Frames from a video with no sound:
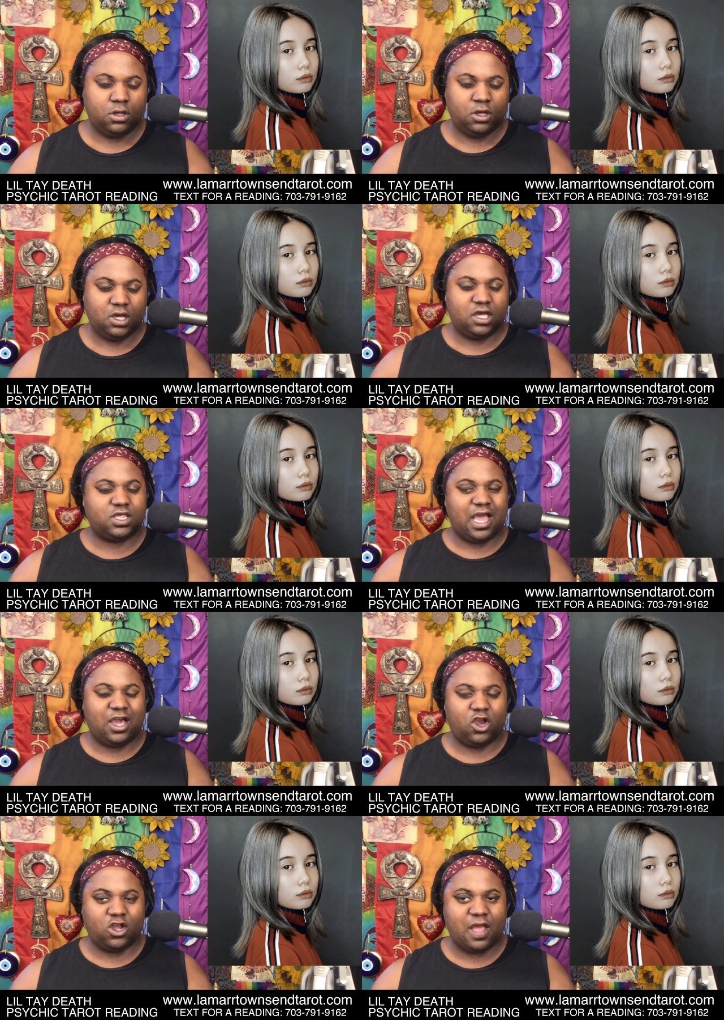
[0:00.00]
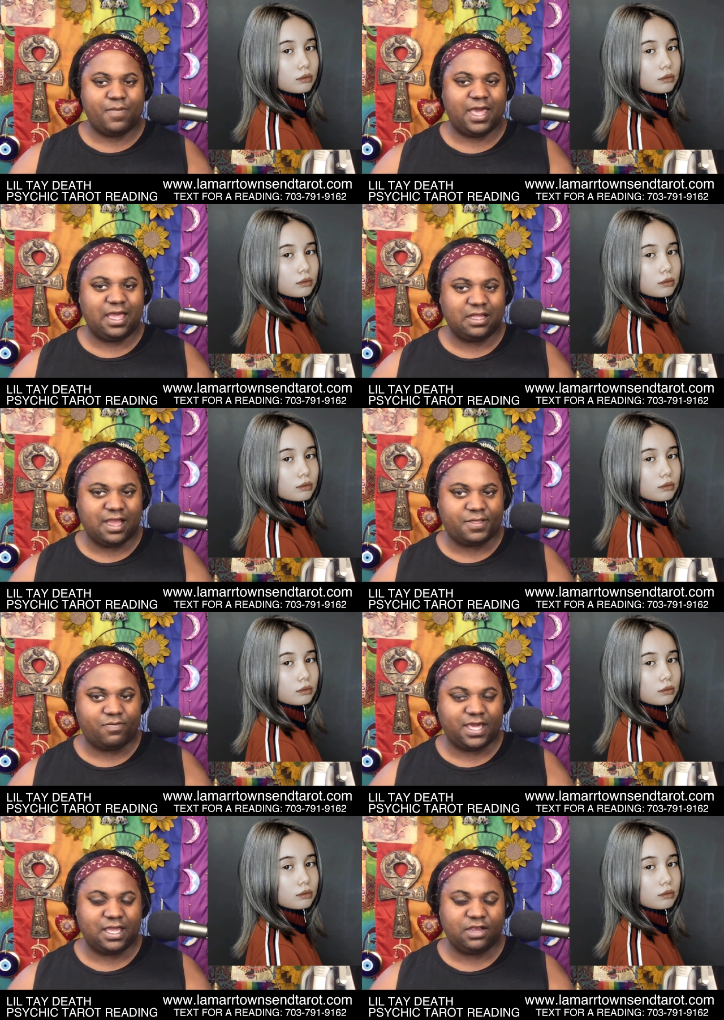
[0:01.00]
Speaker 1: Because I heard I'm hidden at the
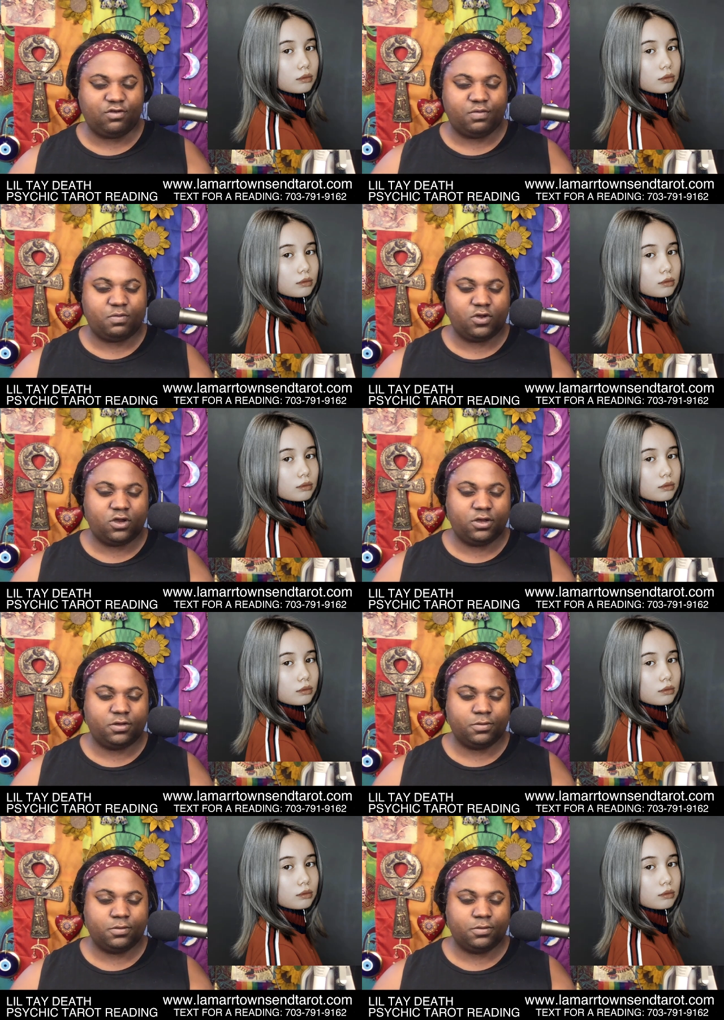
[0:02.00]
beginning, remember?